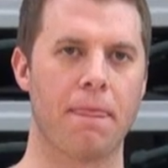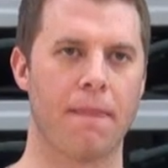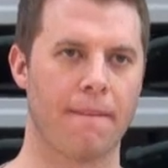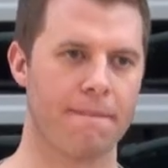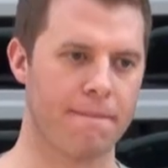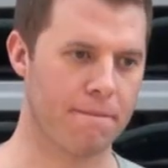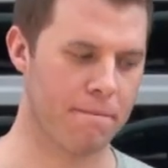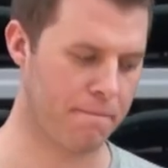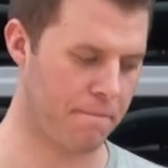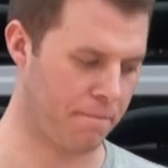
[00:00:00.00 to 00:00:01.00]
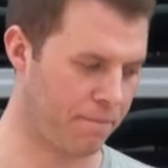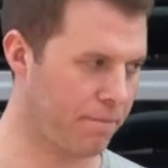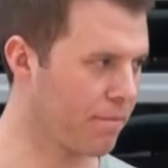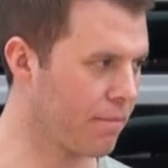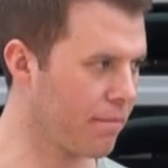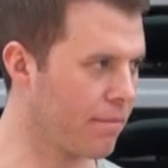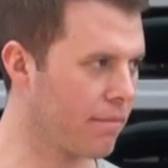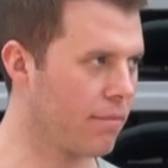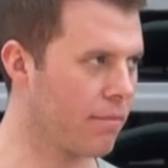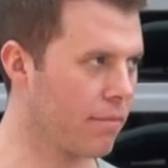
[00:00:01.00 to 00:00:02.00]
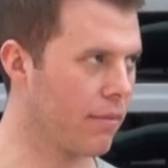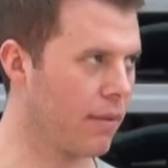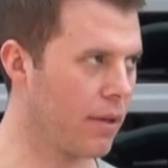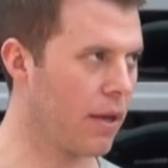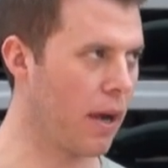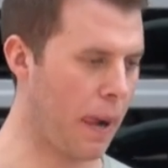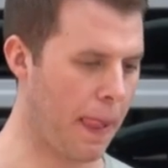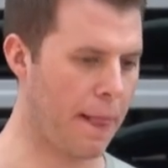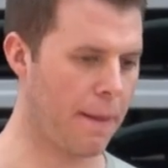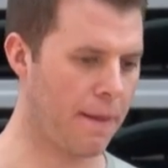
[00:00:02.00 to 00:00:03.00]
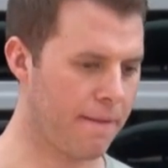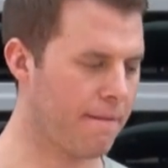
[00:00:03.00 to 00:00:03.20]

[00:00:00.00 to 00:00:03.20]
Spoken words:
(not speaking)